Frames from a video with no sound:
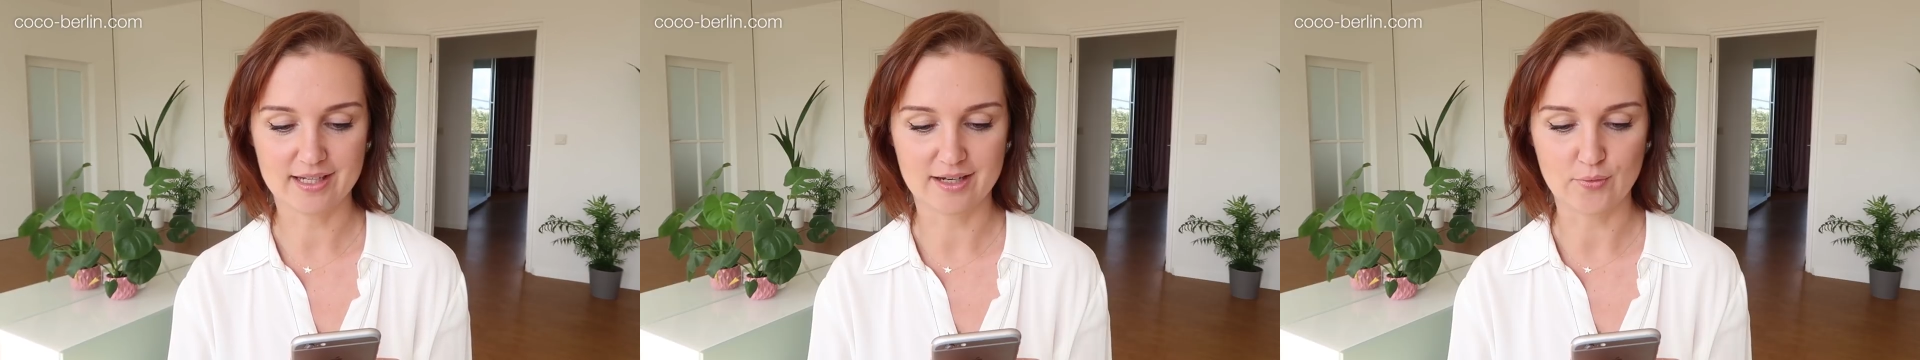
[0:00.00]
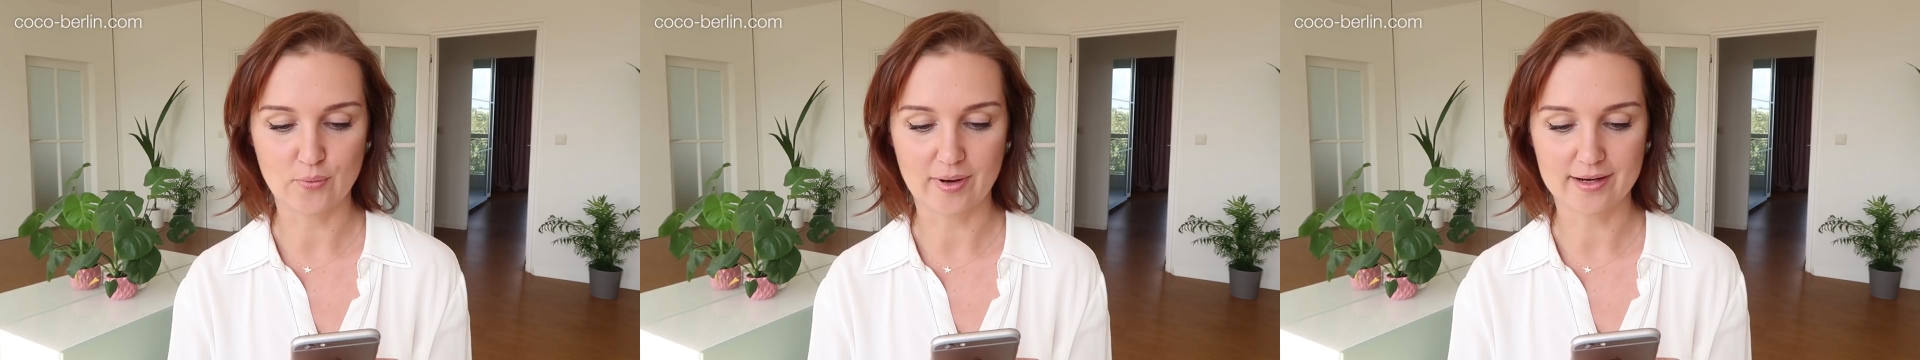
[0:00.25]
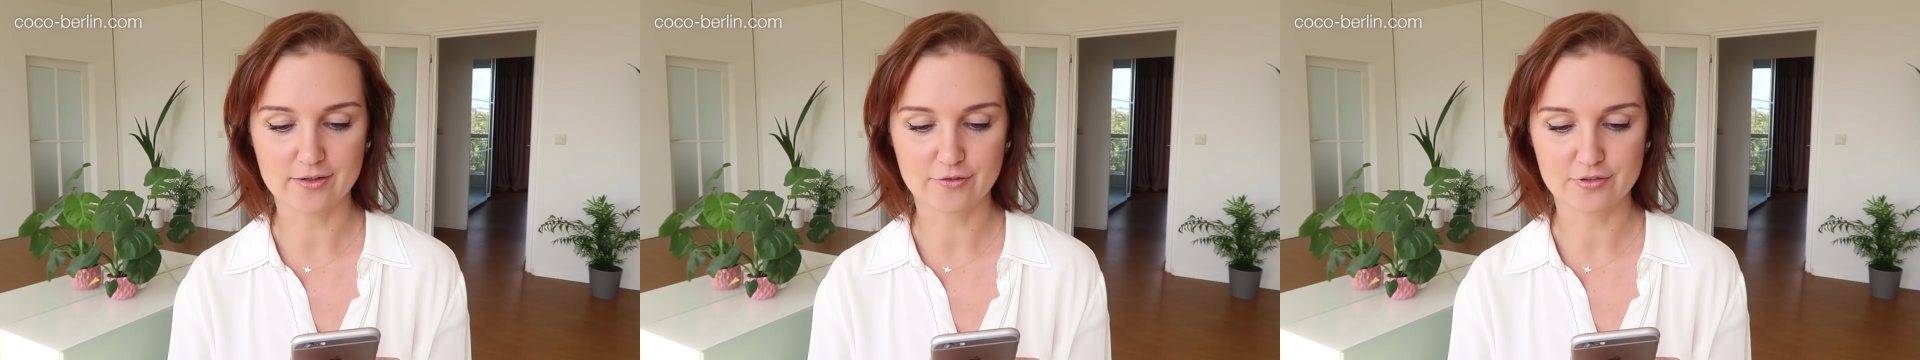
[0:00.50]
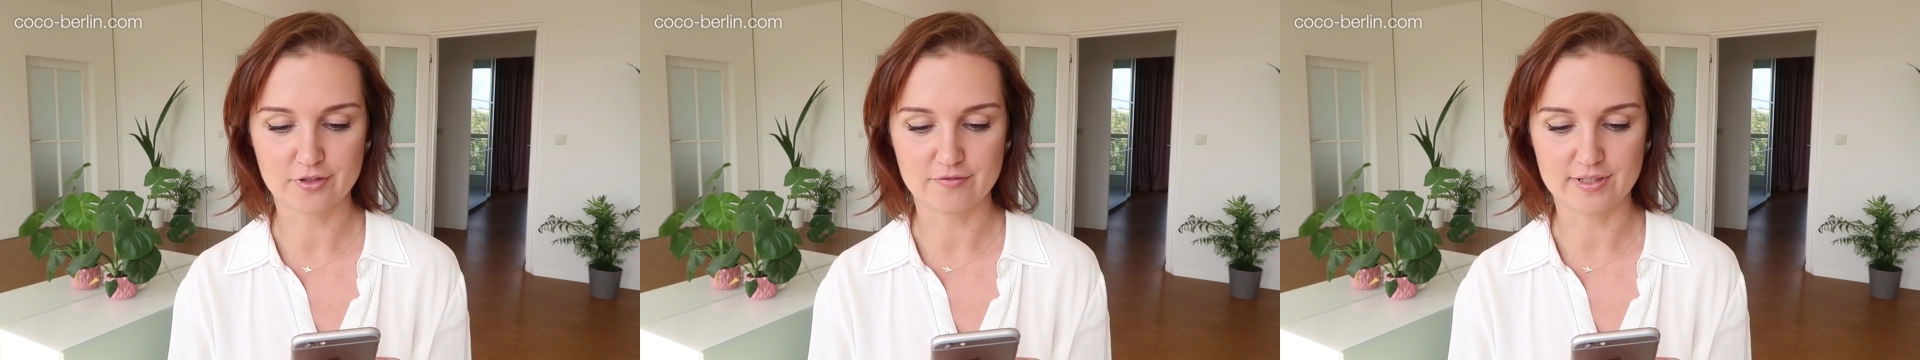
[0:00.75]
in one
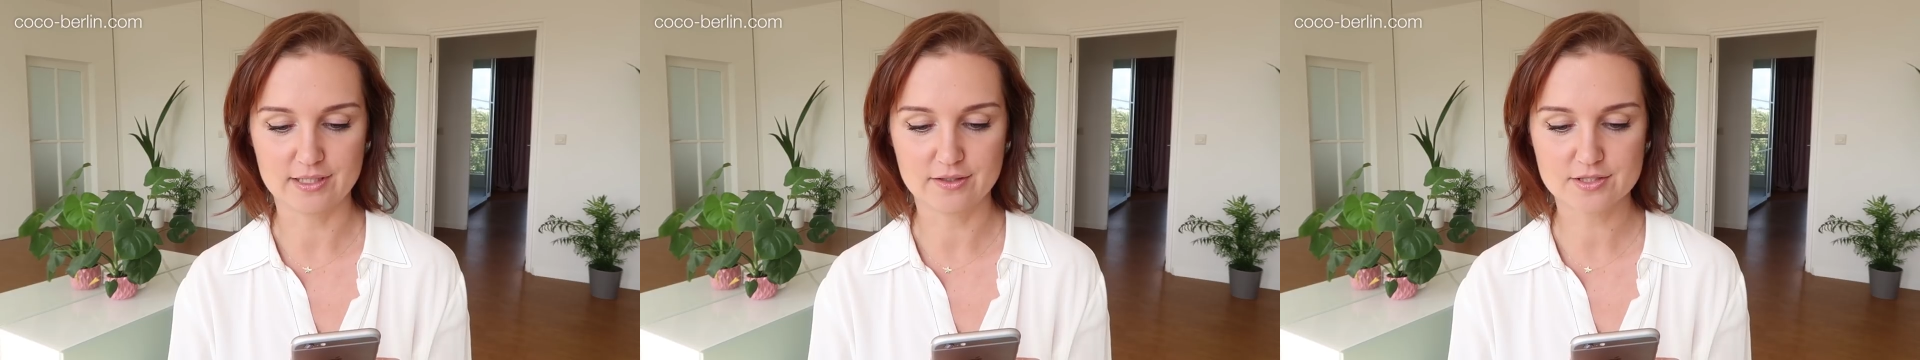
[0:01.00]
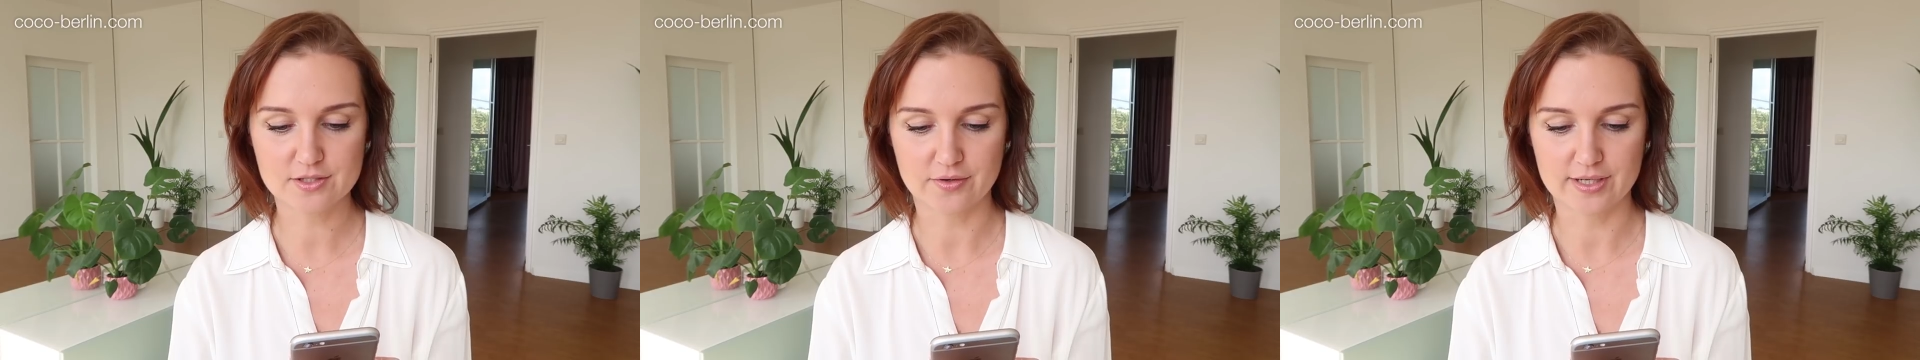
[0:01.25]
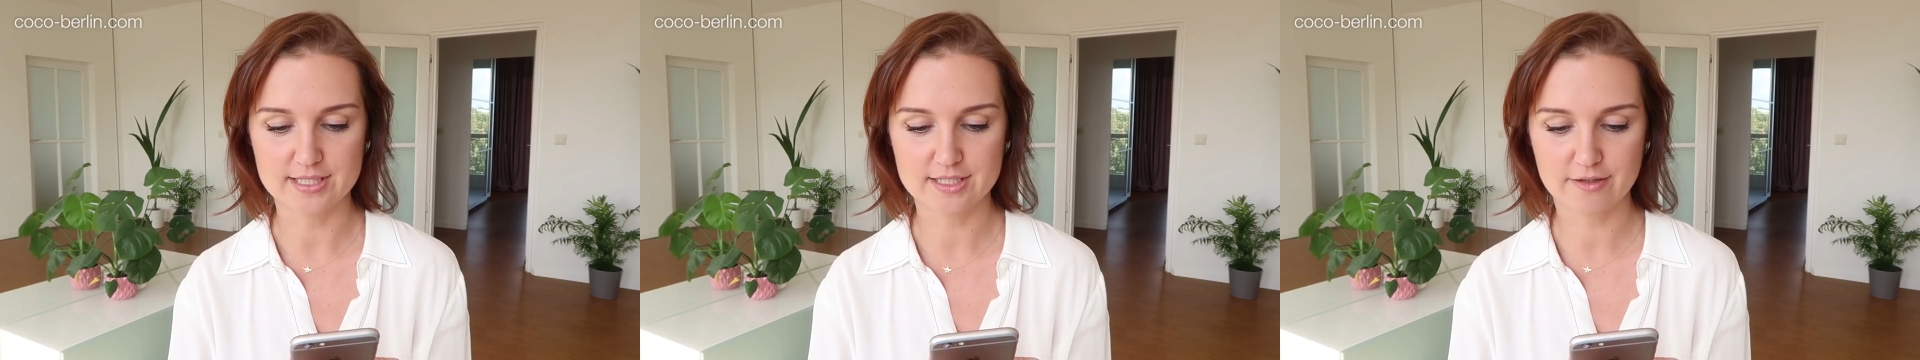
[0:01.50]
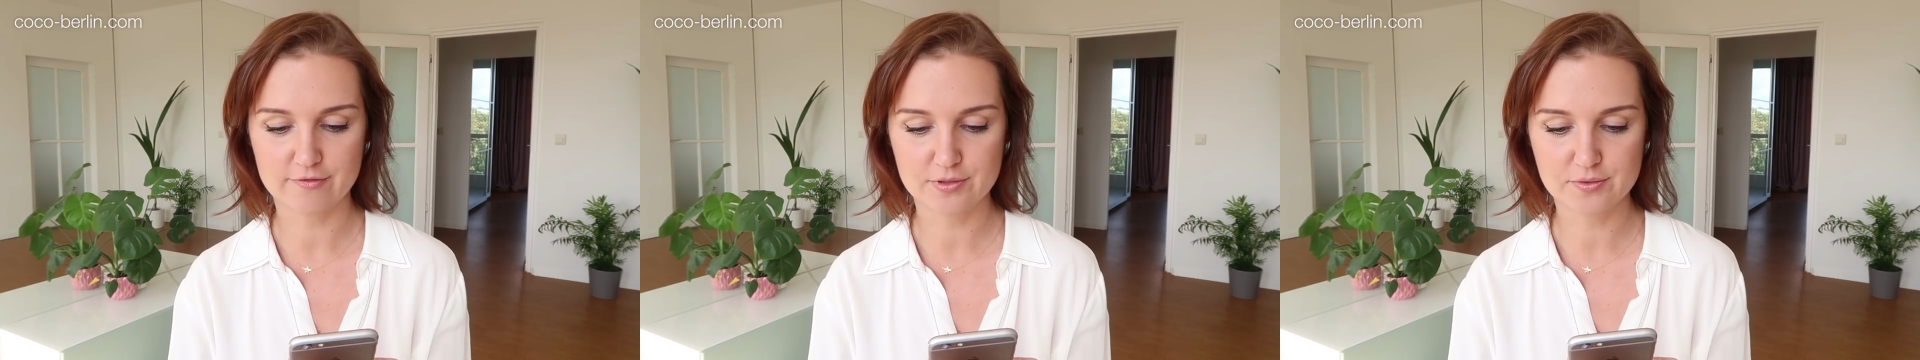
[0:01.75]
of your videos or
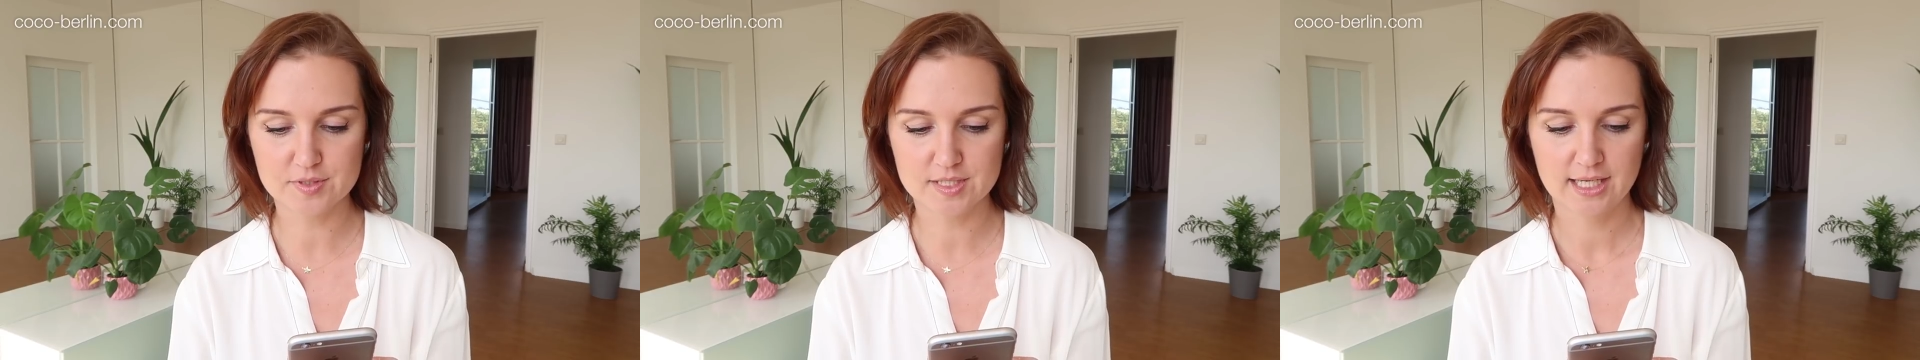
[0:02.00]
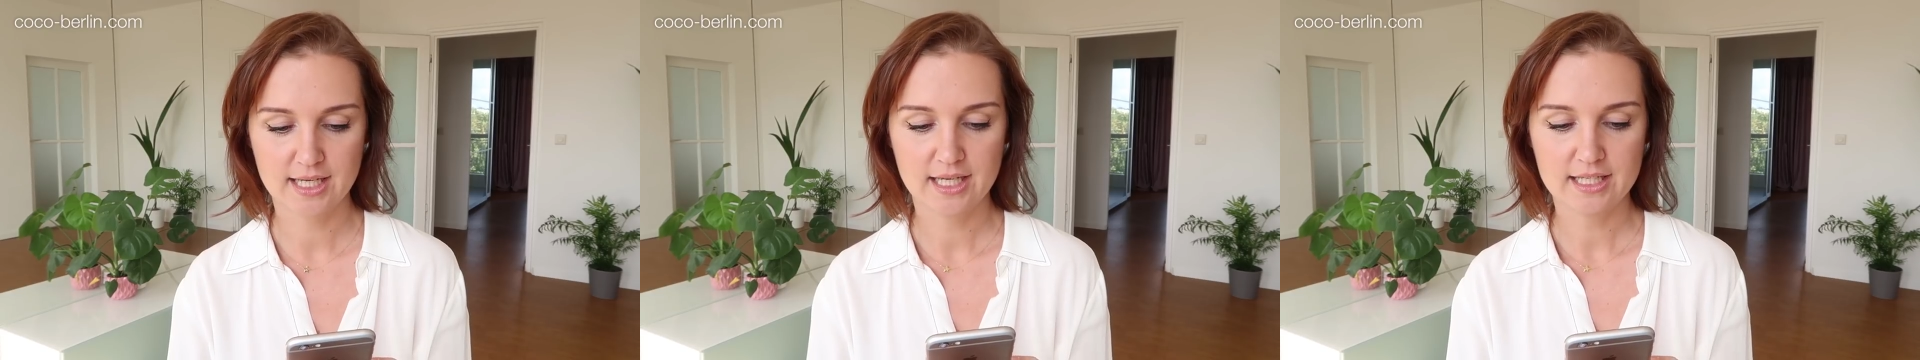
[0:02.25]
interviews